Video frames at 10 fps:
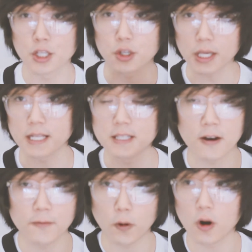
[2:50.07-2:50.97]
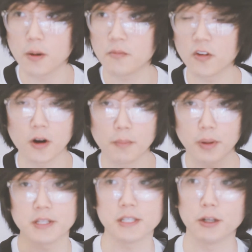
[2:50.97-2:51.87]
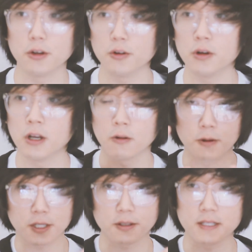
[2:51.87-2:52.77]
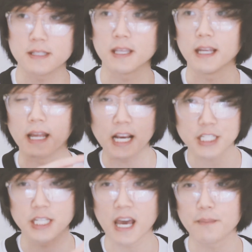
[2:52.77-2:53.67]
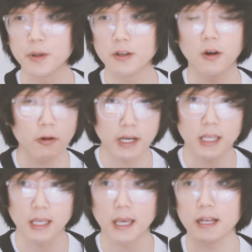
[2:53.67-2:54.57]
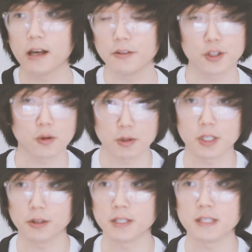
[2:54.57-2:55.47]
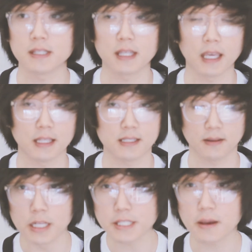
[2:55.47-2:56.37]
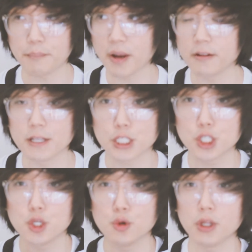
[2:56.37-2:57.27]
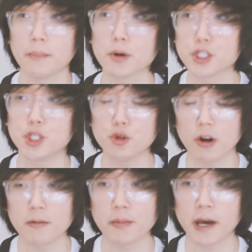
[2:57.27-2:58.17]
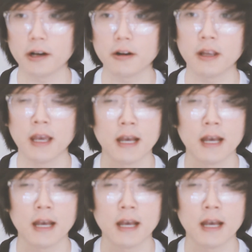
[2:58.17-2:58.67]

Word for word: So yeah, te form, verb, plus iru, resultant state. Action happened already, and now there's a resultant state. Let's compare this to number two grammar pattern,